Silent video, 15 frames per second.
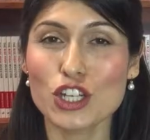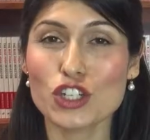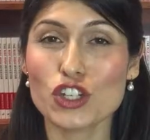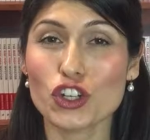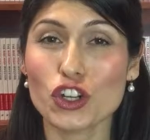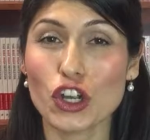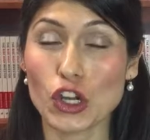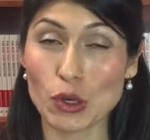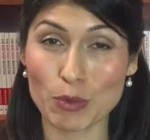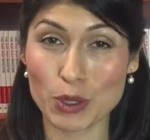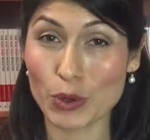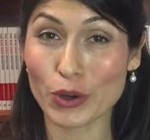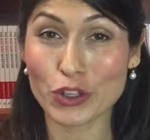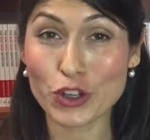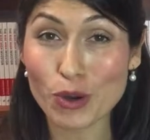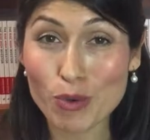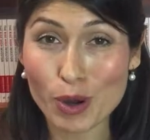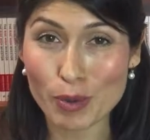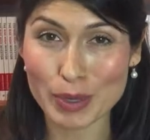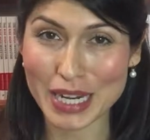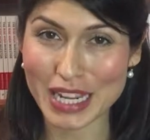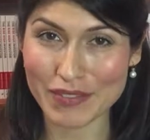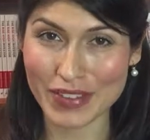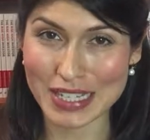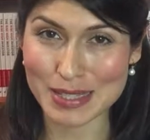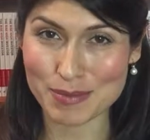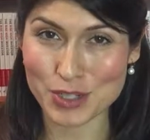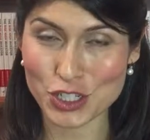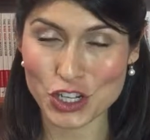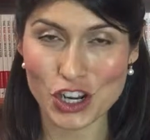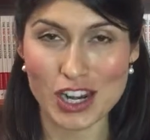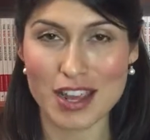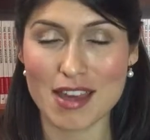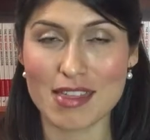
to help you on your property investment journey.